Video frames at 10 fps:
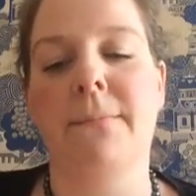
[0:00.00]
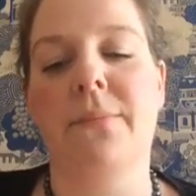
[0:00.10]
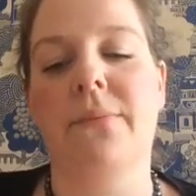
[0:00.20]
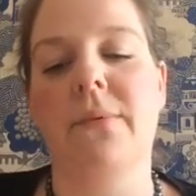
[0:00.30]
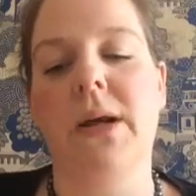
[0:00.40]

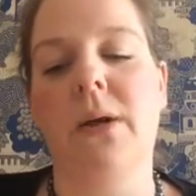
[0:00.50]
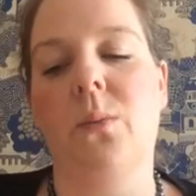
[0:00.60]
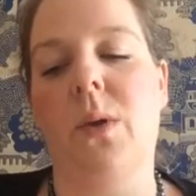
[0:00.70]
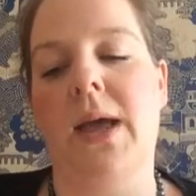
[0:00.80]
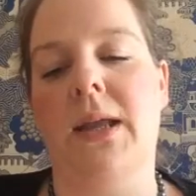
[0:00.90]
bring
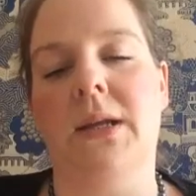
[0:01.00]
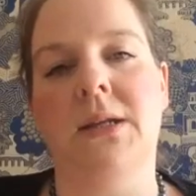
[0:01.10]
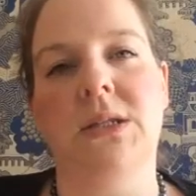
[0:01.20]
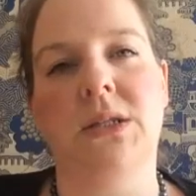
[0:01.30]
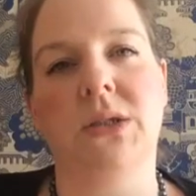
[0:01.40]

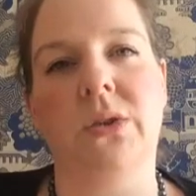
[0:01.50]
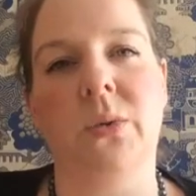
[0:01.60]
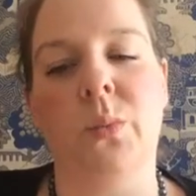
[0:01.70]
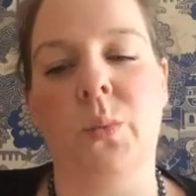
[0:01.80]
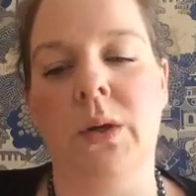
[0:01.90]
awareness to the
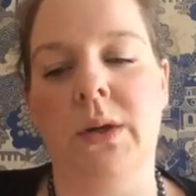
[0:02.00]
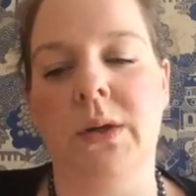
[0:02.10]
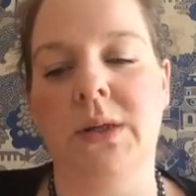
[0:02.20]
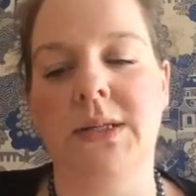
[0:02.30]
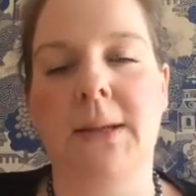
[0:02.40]

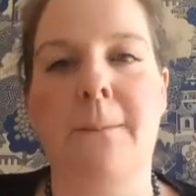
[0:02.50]
word